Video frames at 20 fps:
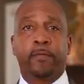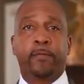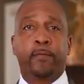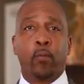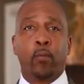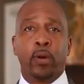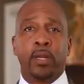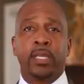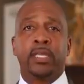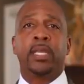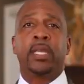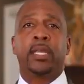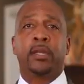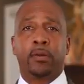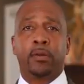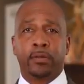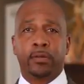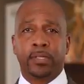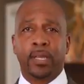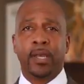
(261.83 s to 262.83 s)
40
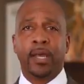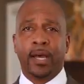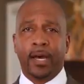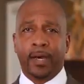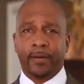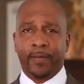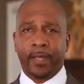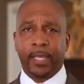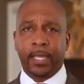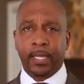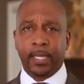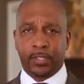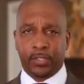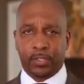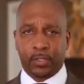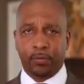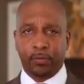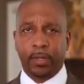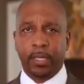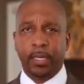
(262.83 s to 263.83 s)
years of
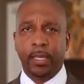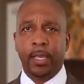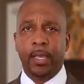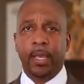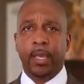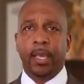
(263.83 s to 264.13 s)
history.